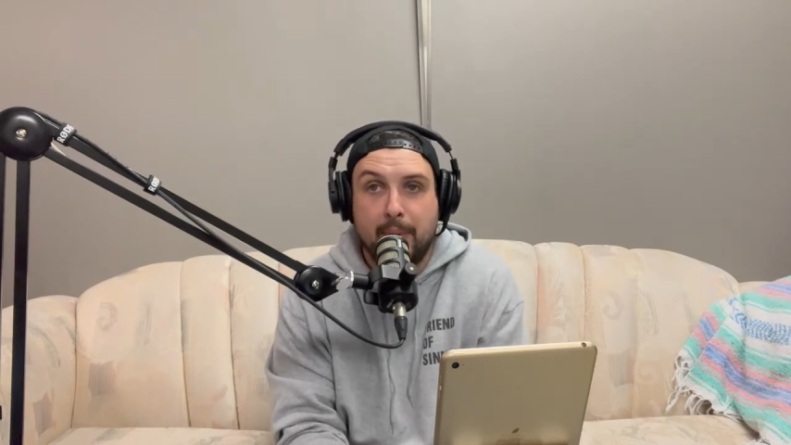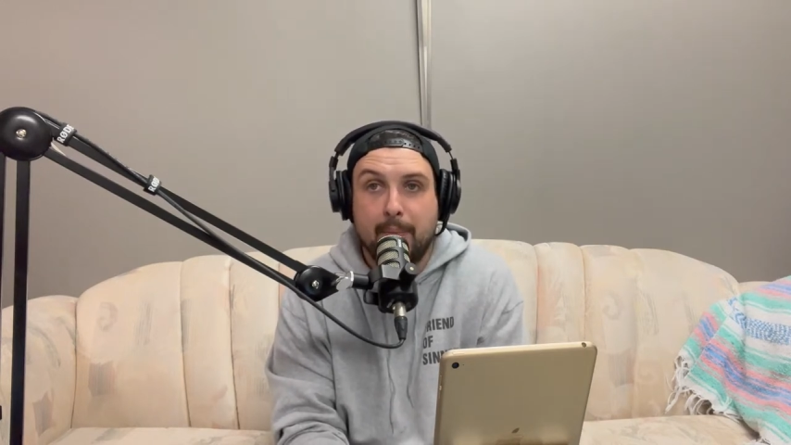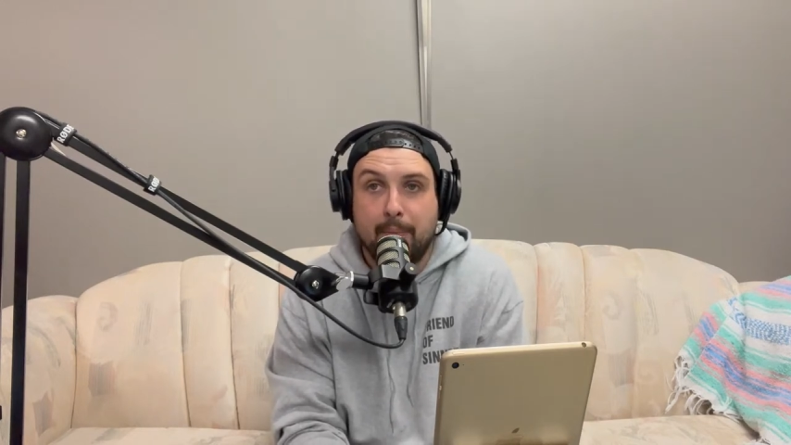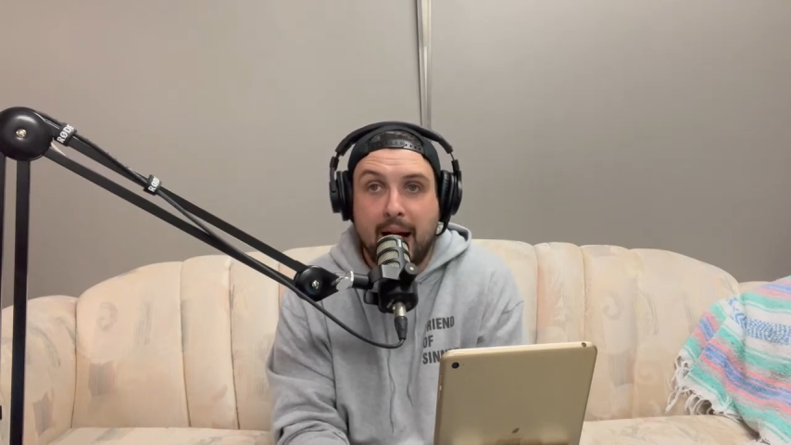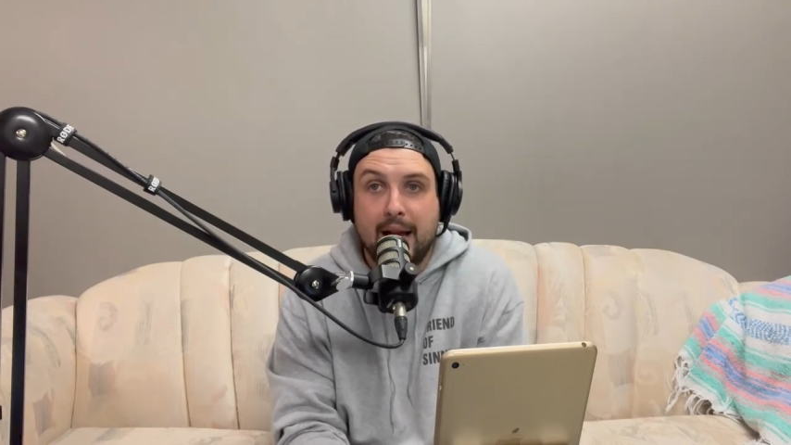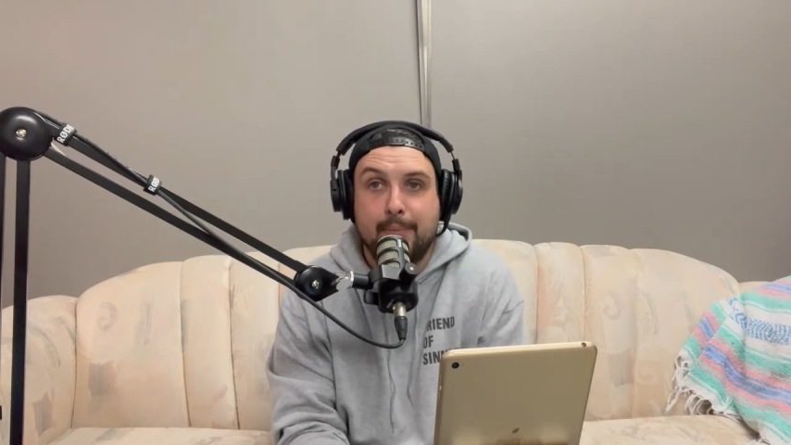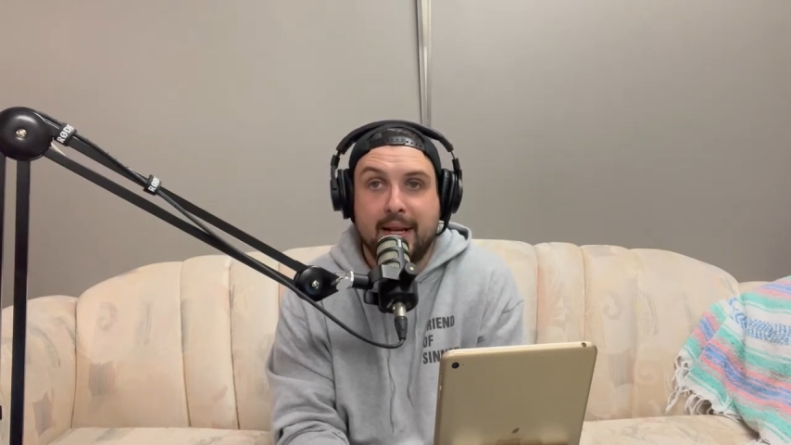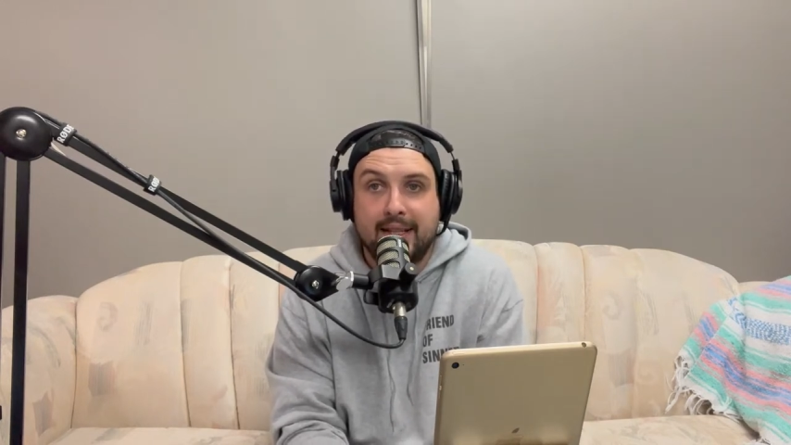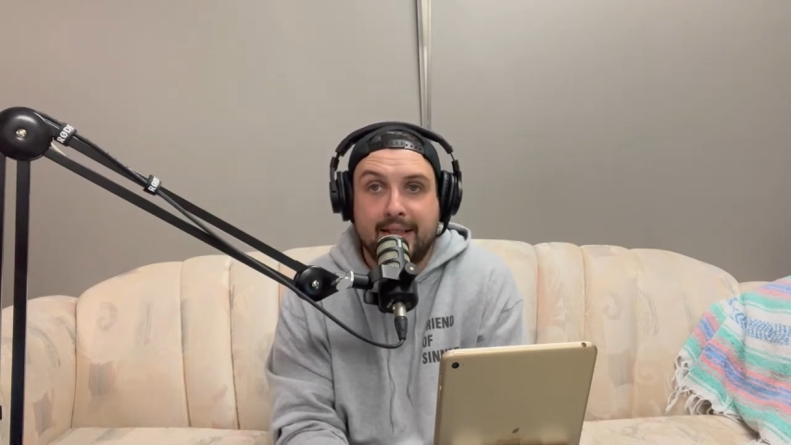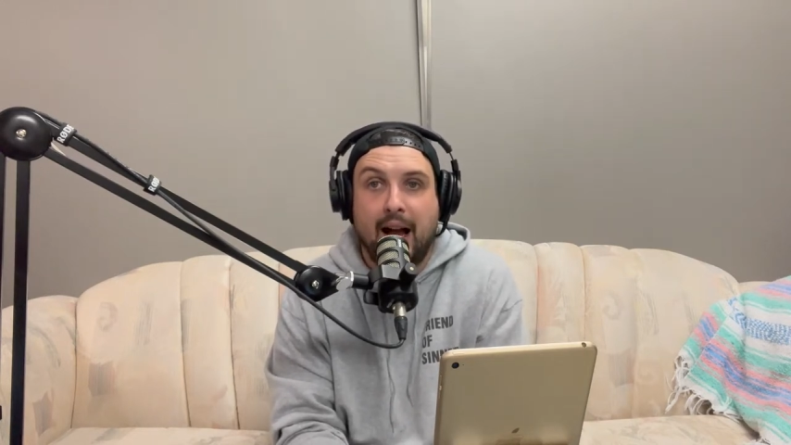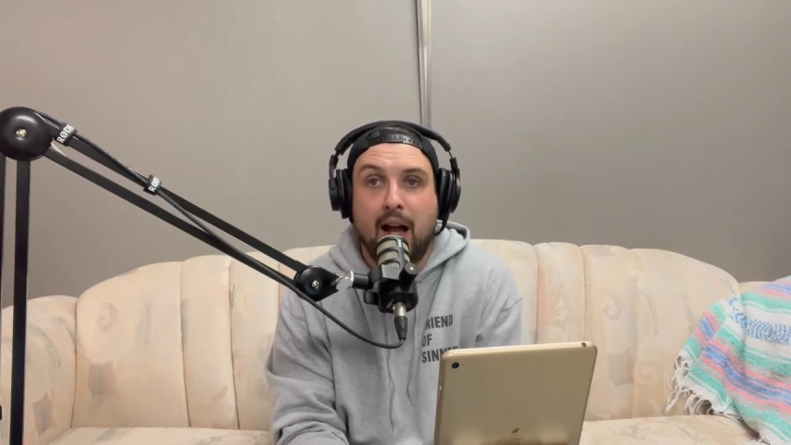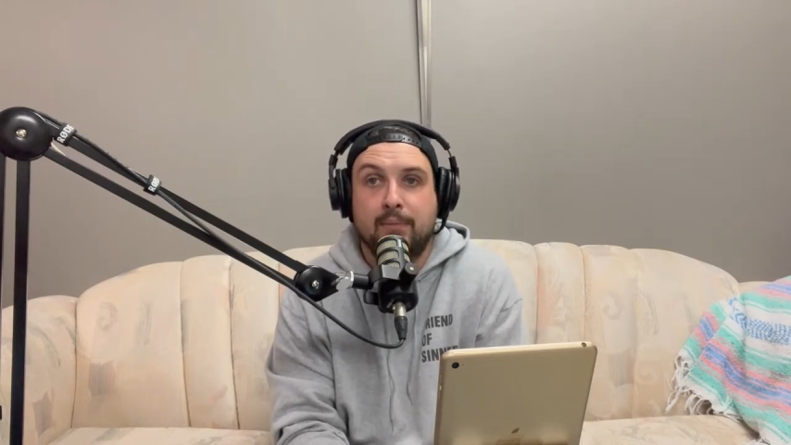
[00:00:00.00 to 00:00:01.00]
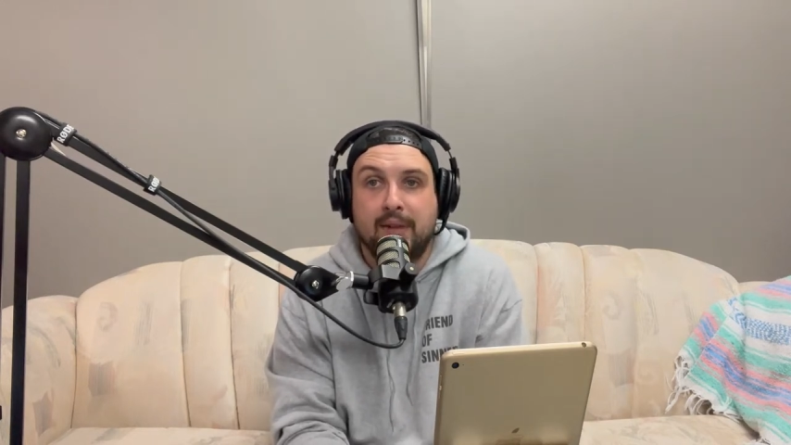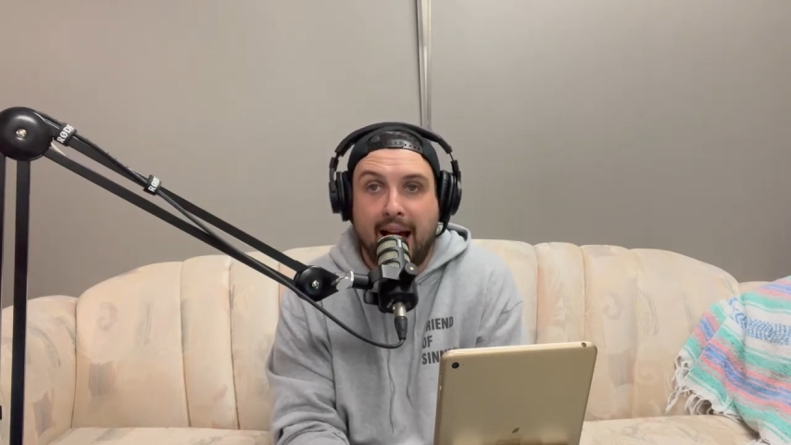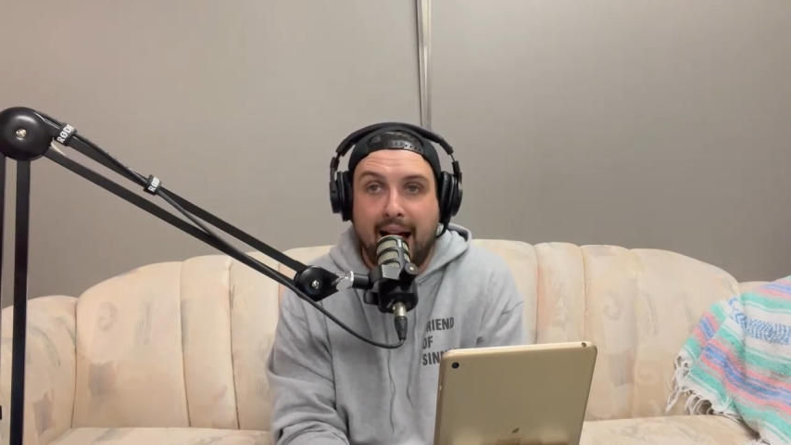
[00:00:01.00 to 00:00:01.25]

It might be time to